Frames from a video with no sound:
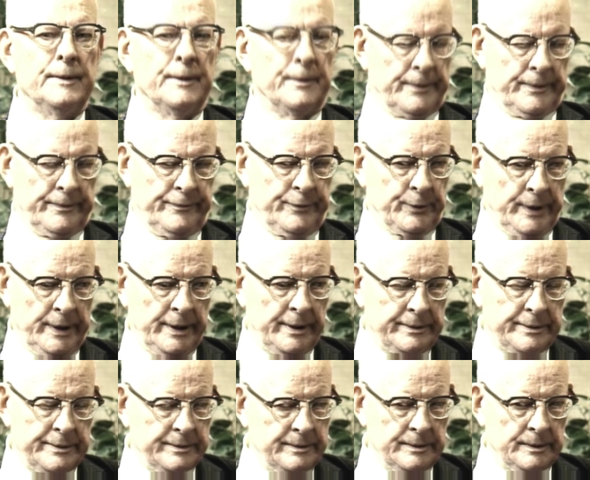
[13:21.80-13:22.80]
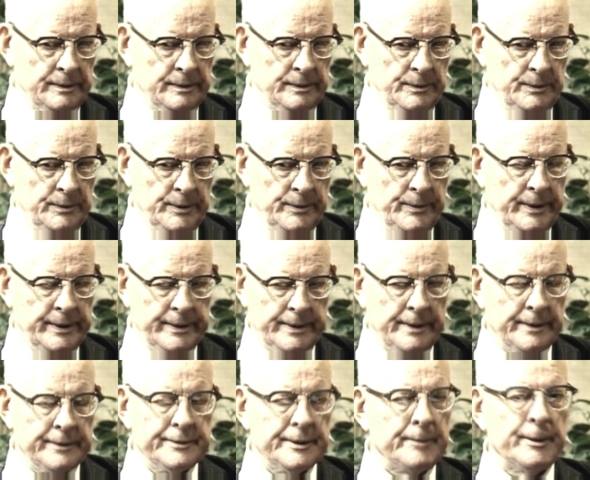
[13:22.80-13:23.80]
If you ask, well, what
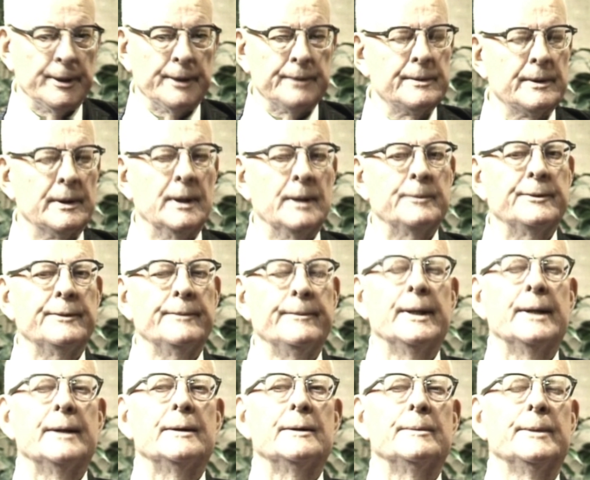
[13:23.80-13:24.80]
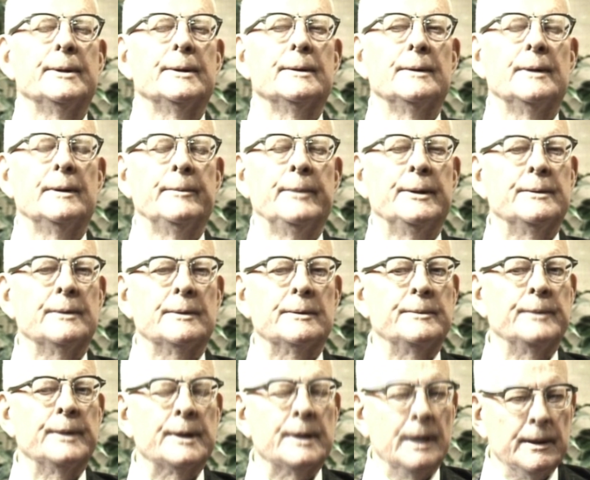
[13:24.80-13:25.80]
are some of the jobs of management? Let me just
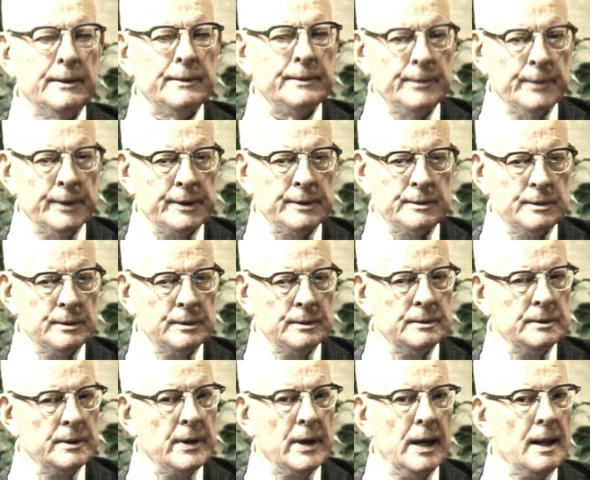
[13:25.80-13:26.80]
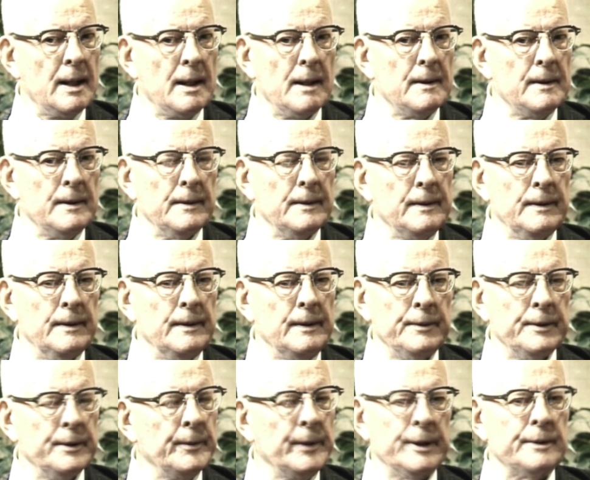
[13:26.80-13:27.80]
recount one or two,
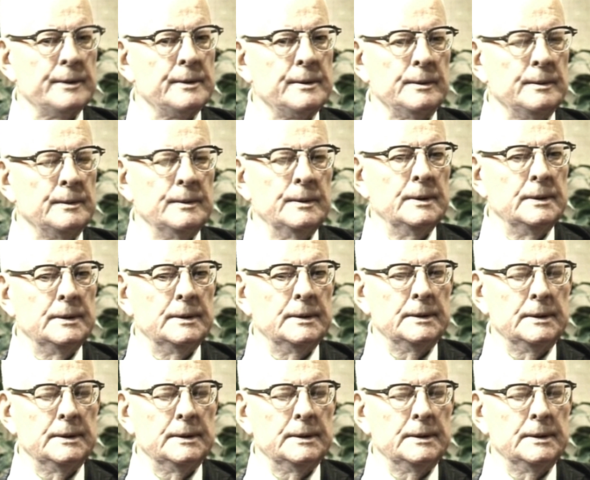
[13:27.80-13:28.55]
only one or two.